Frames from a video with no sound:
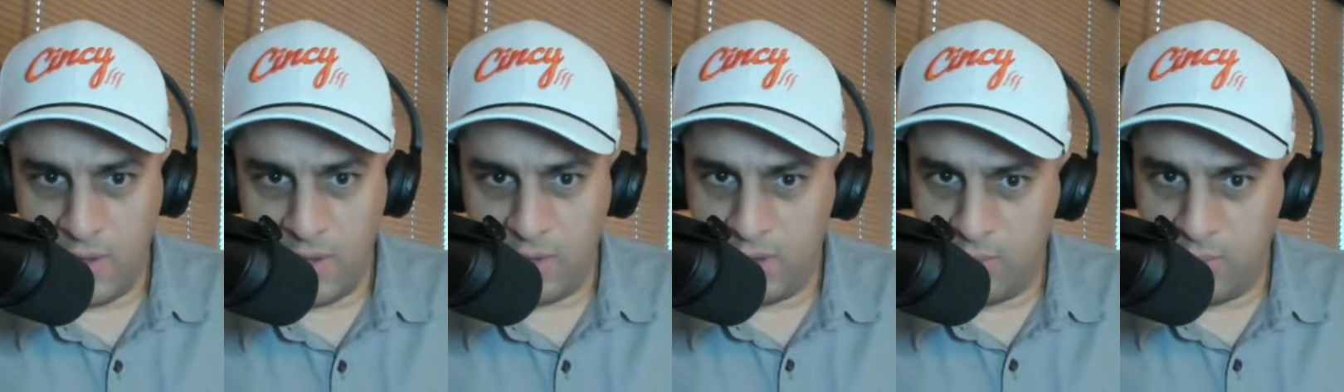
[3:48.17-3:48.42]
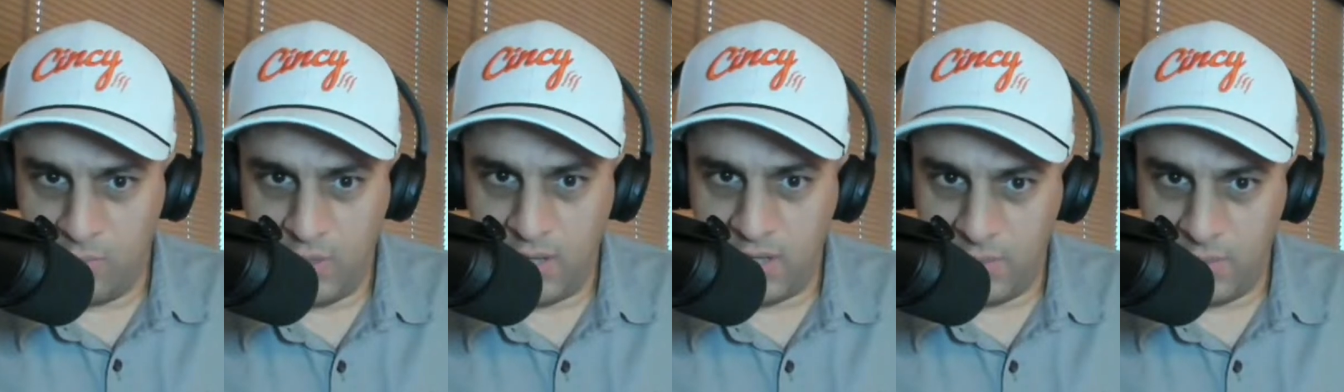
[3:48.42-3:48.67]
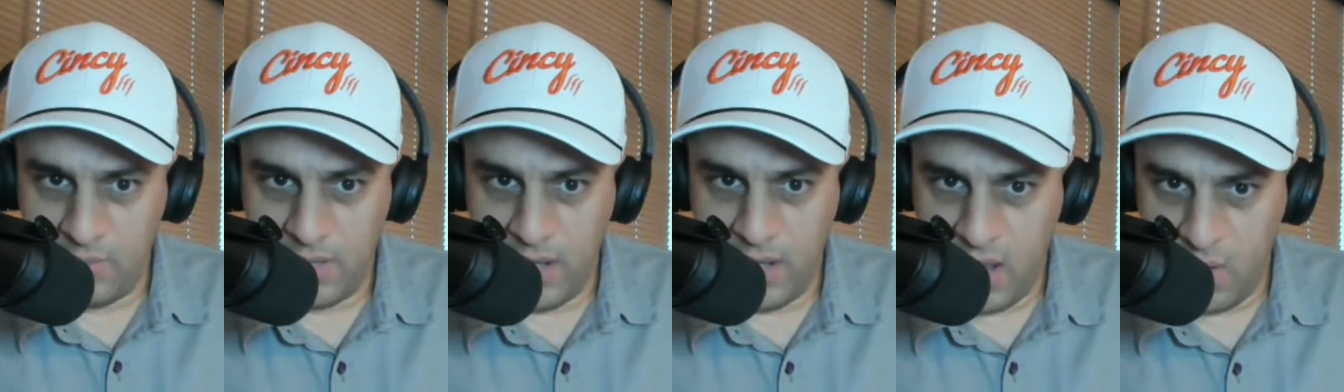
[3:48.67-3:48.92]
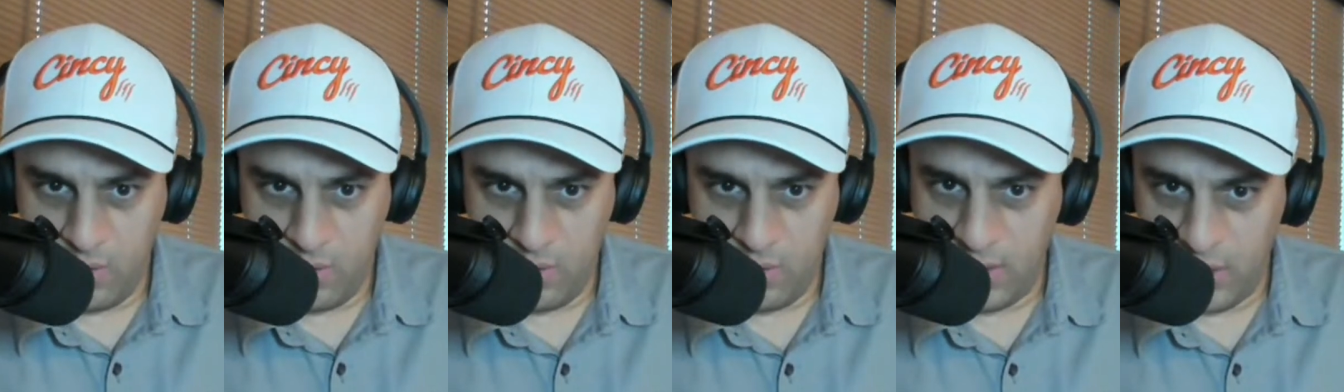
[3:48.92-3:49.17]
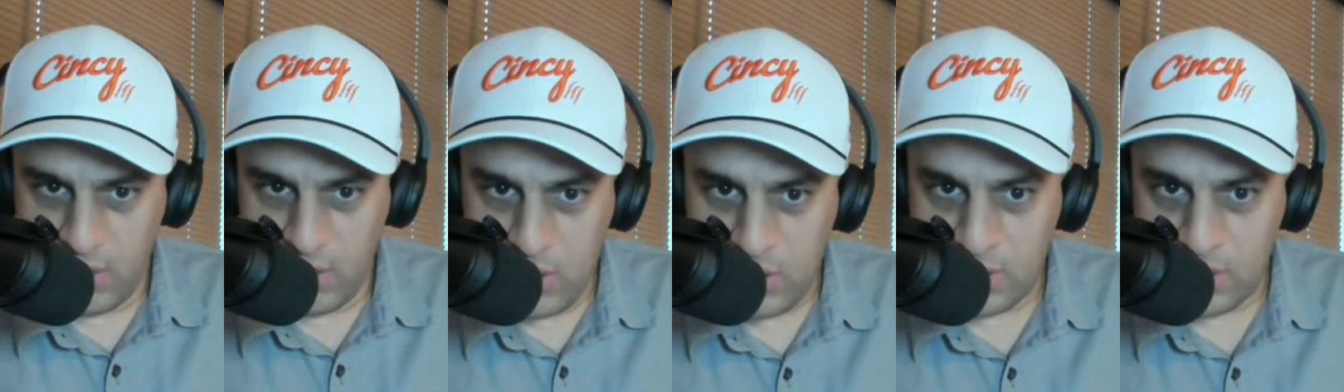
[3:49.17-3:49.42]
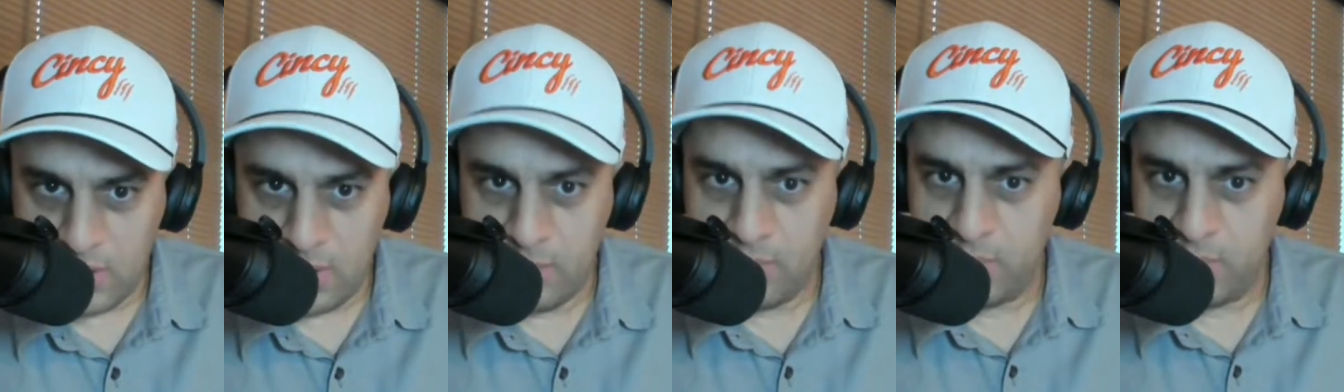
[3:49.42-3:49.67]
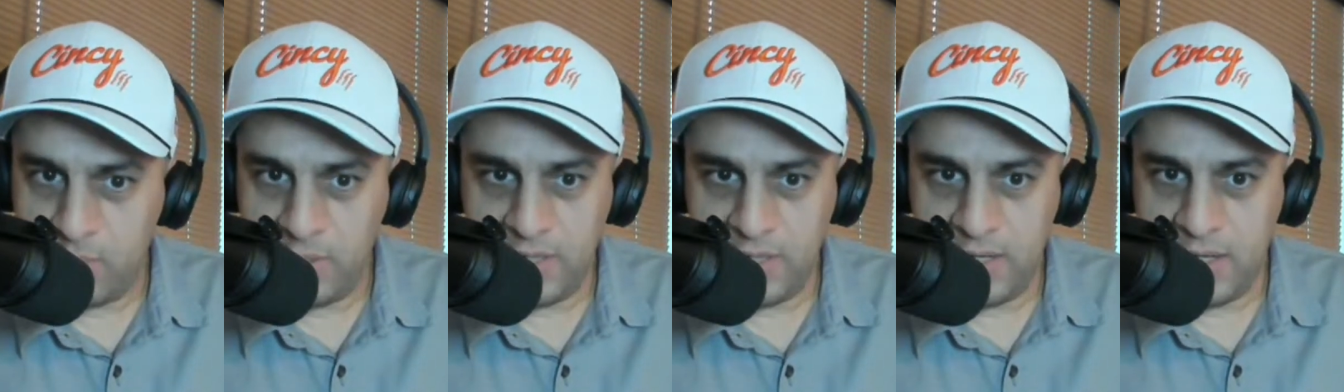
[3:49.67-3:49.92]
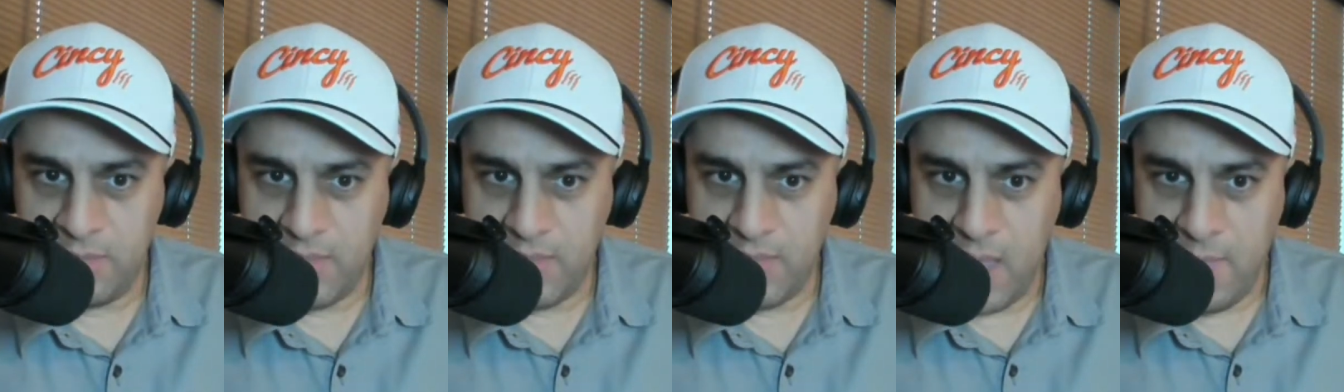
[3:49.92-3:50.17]
I'm not going to brag about how good I cooked,
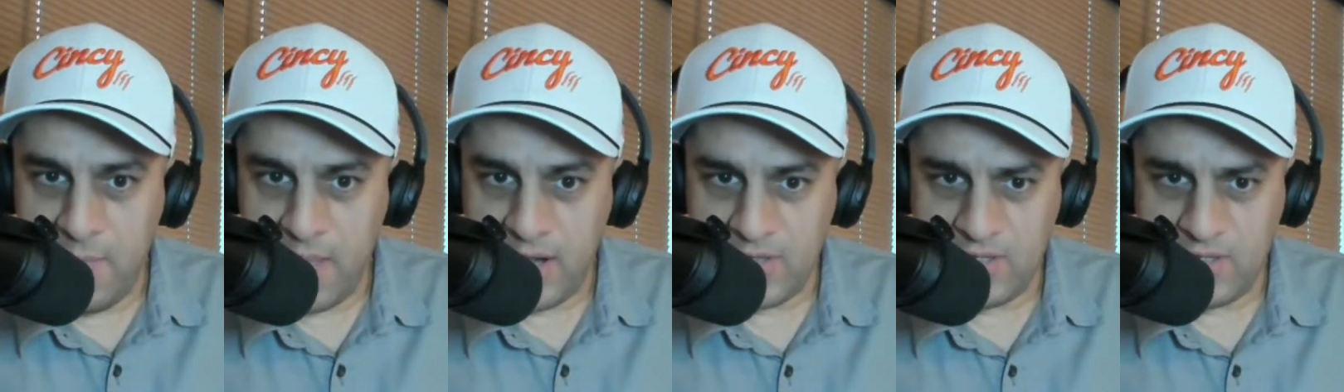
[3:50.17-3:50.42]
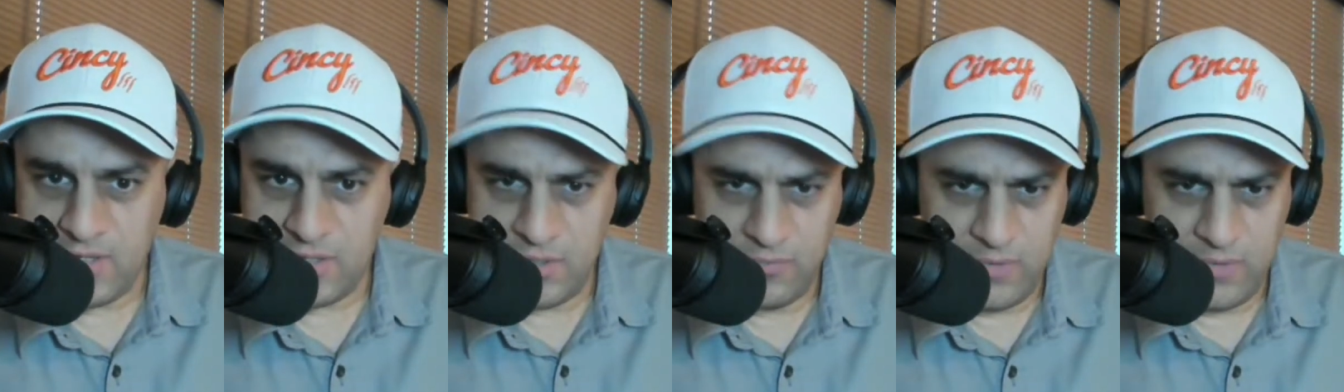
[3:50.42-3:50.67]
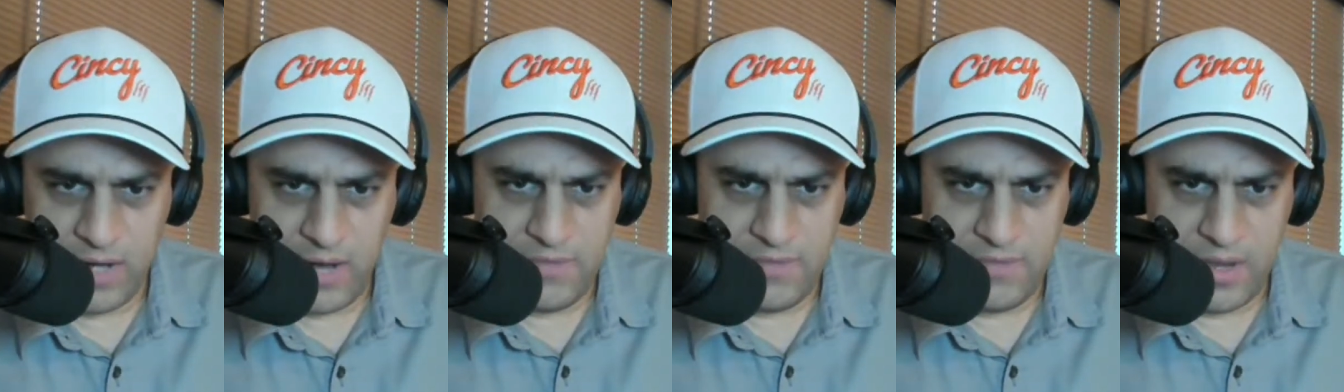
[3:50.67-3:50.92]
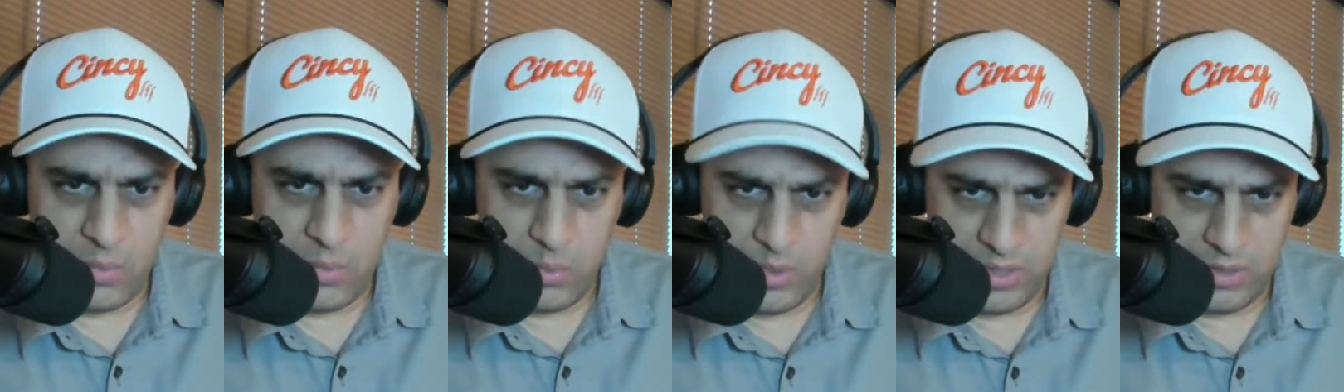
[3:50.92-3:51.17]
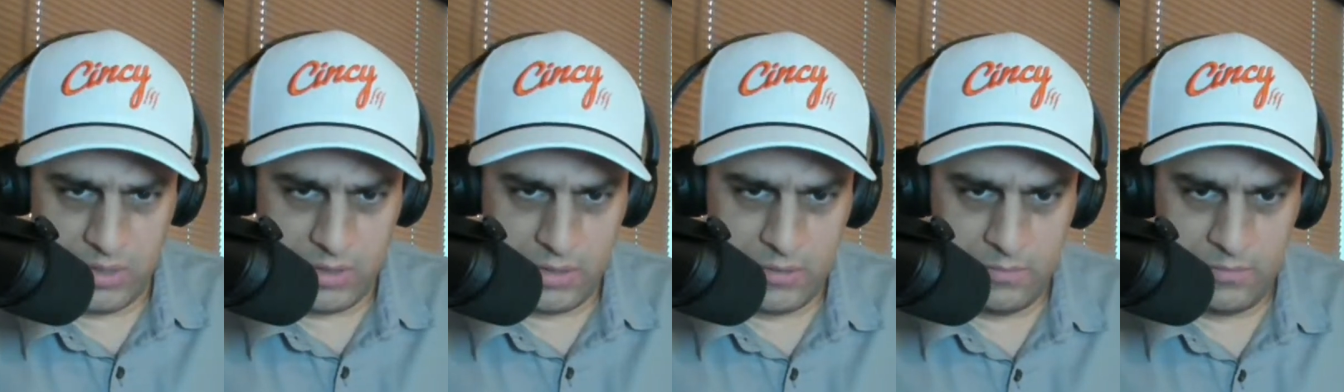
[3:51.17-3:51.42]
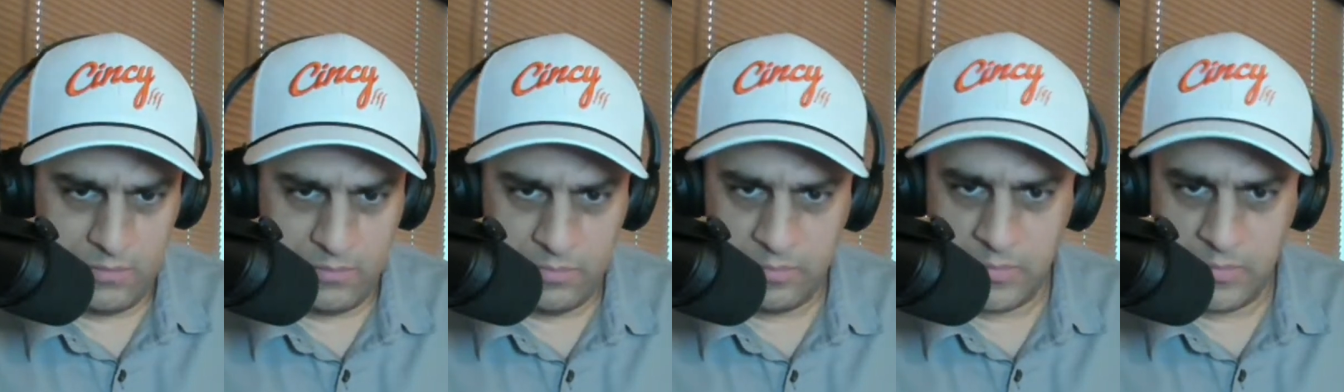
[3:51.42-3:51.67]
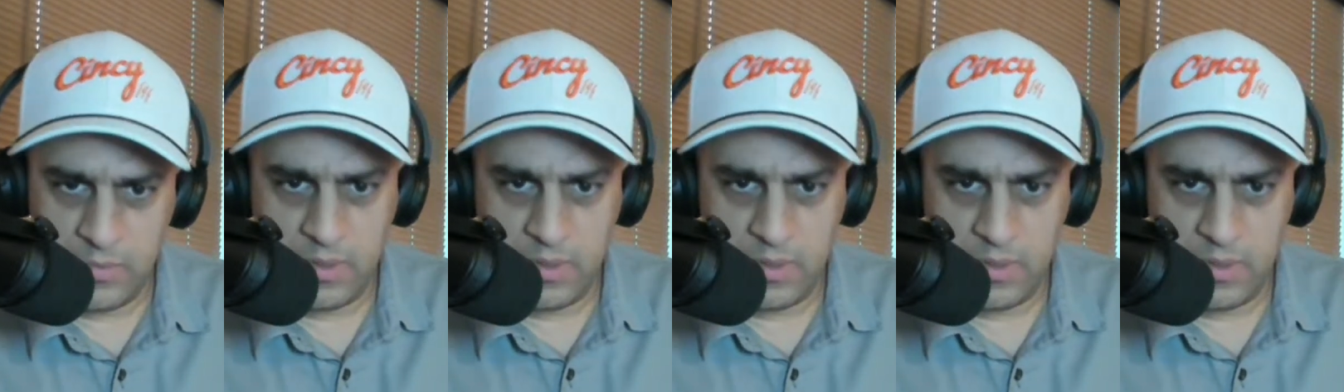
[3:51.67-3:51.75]
but I managed to survive that week.